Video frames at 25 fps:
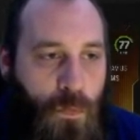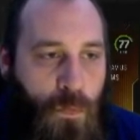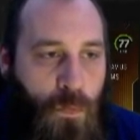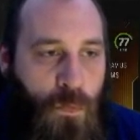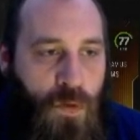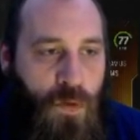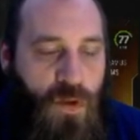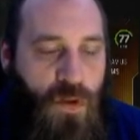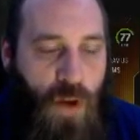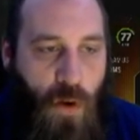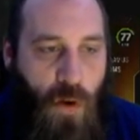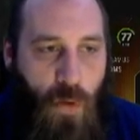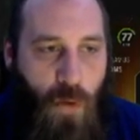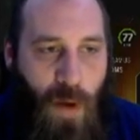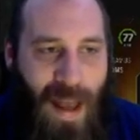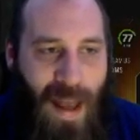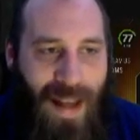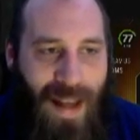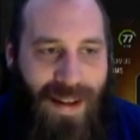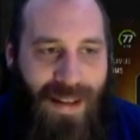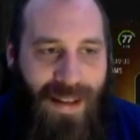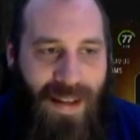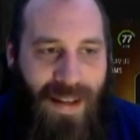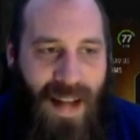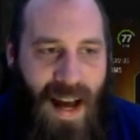So
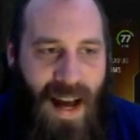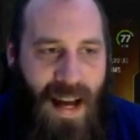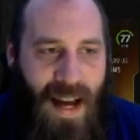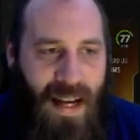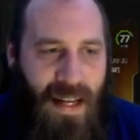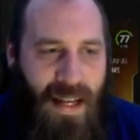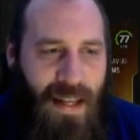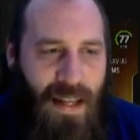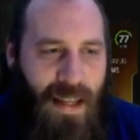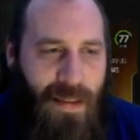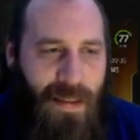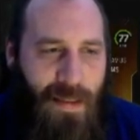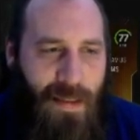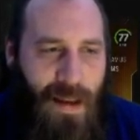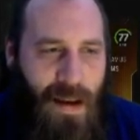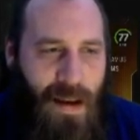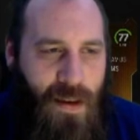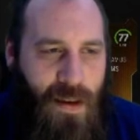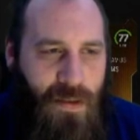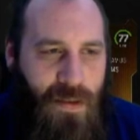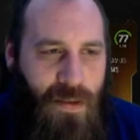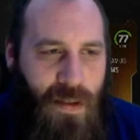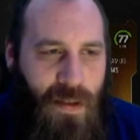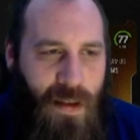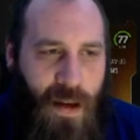at
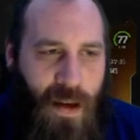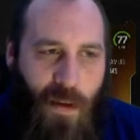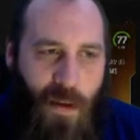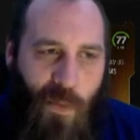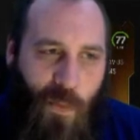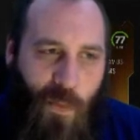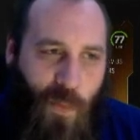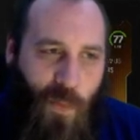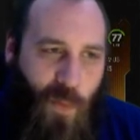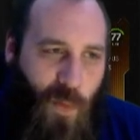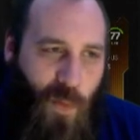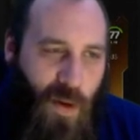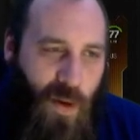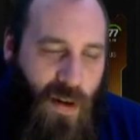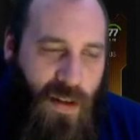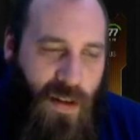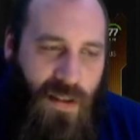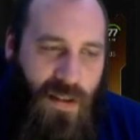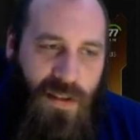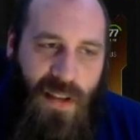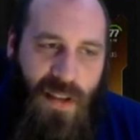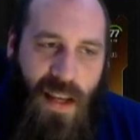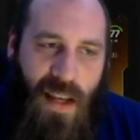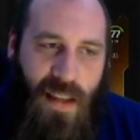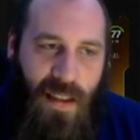90,000, I want
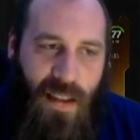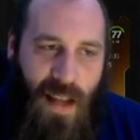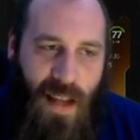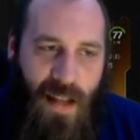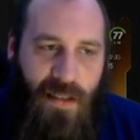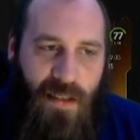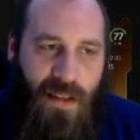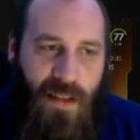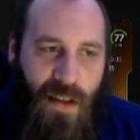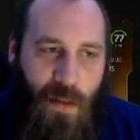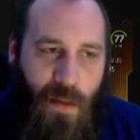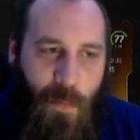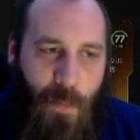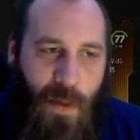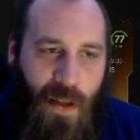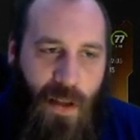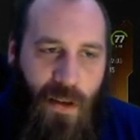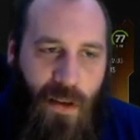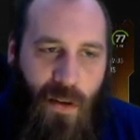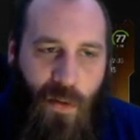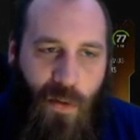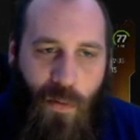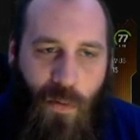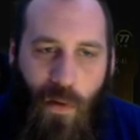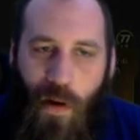to say that's going to be a
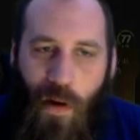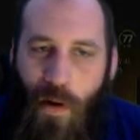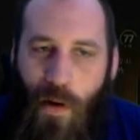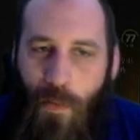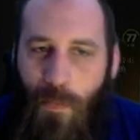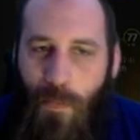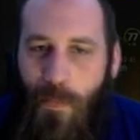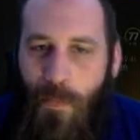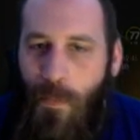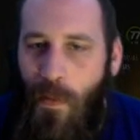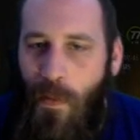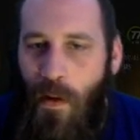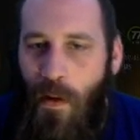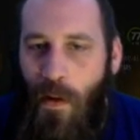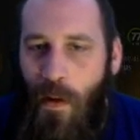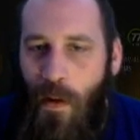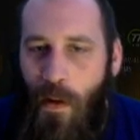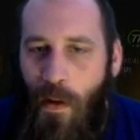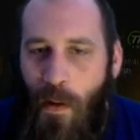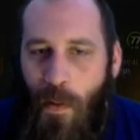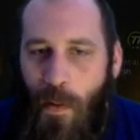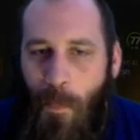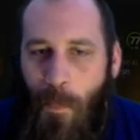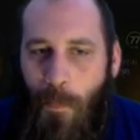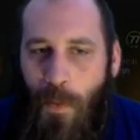little rough.
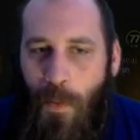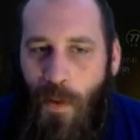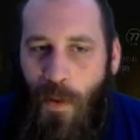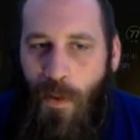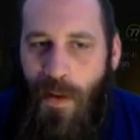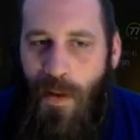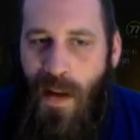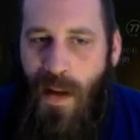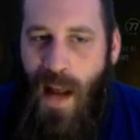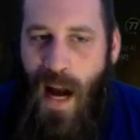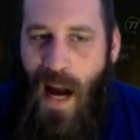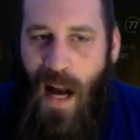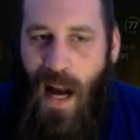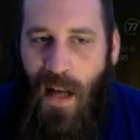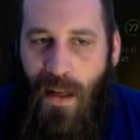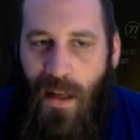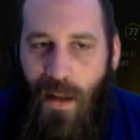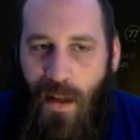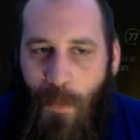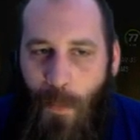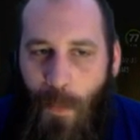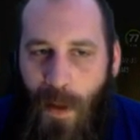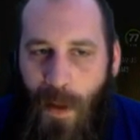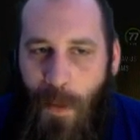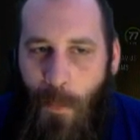You're not
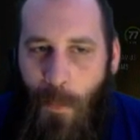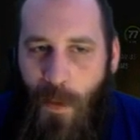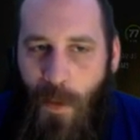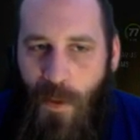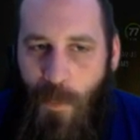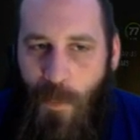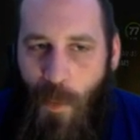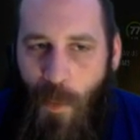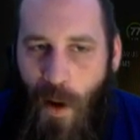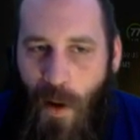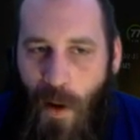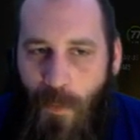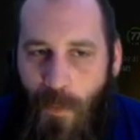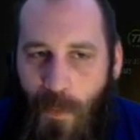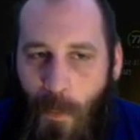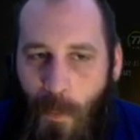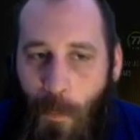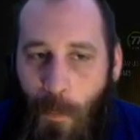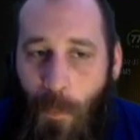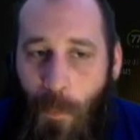going to make much profit.